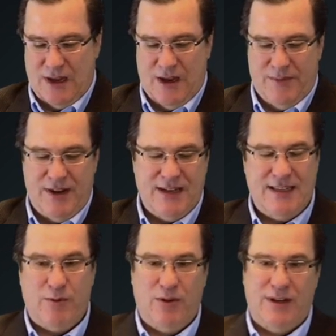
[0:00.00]
The next
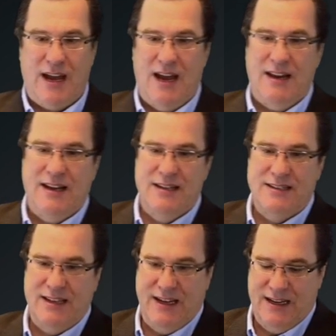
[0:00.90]
thing we'll look at
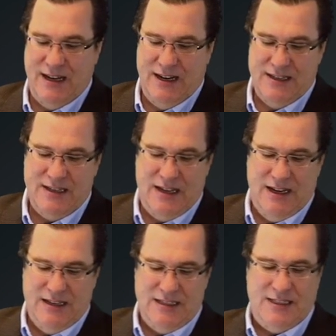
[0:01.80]
is the
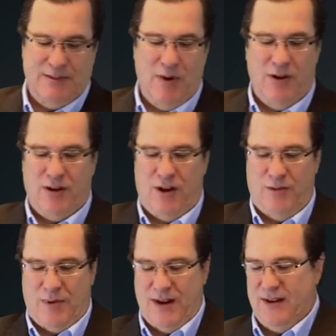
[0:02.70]
small call
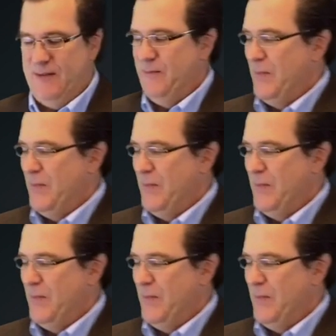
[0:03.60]
button.